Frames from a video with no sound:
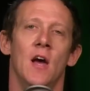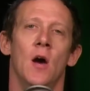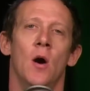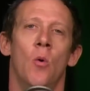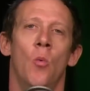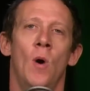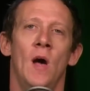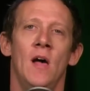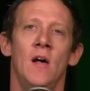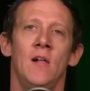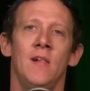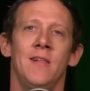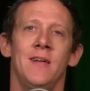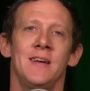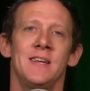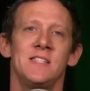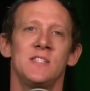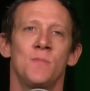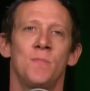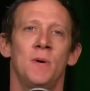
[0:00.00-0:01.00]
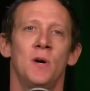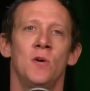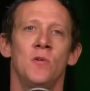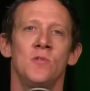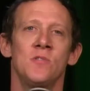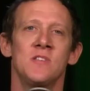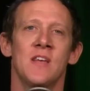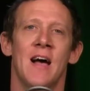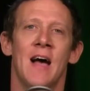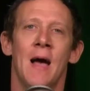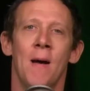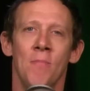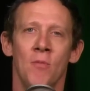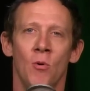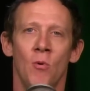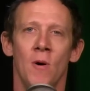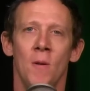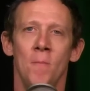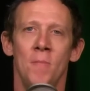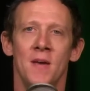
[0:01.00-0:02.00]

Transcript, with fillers: Well, I suppose I'm the one